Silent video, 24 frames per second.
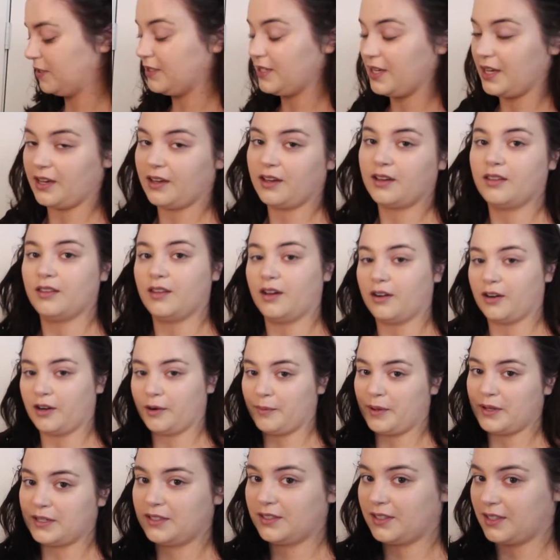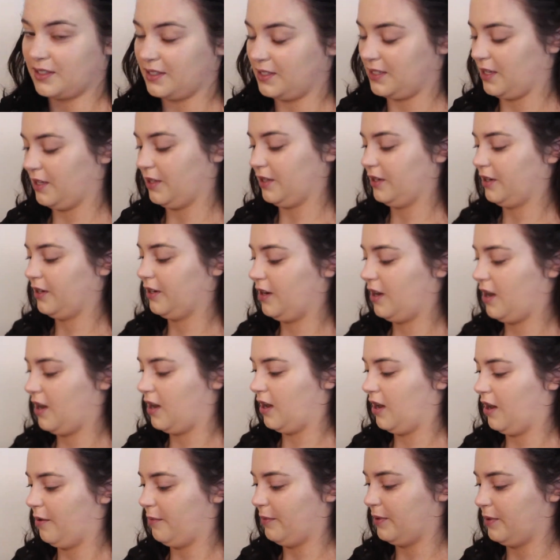to take the RMS concealer,
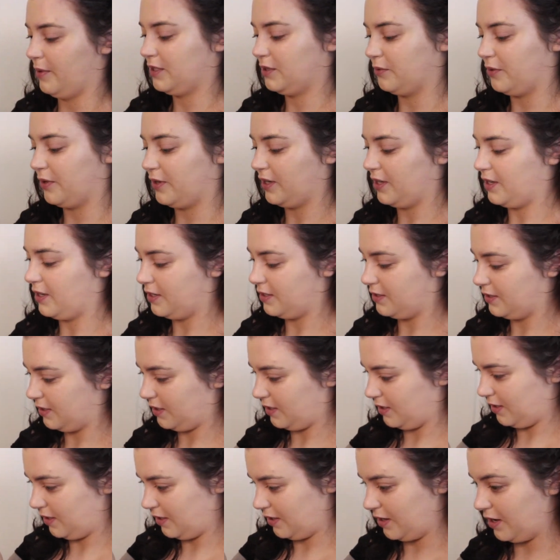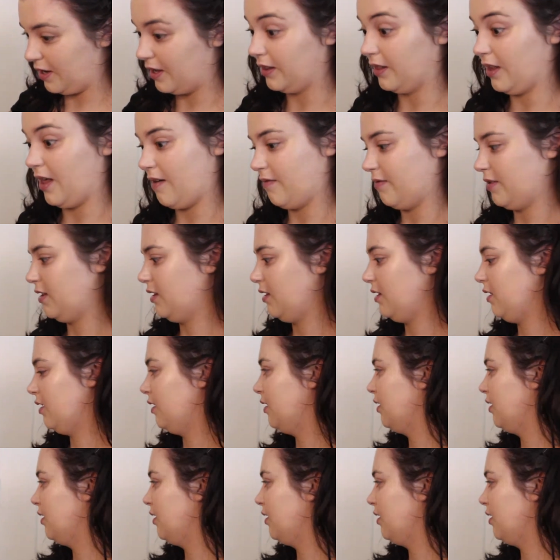and this one is in 11.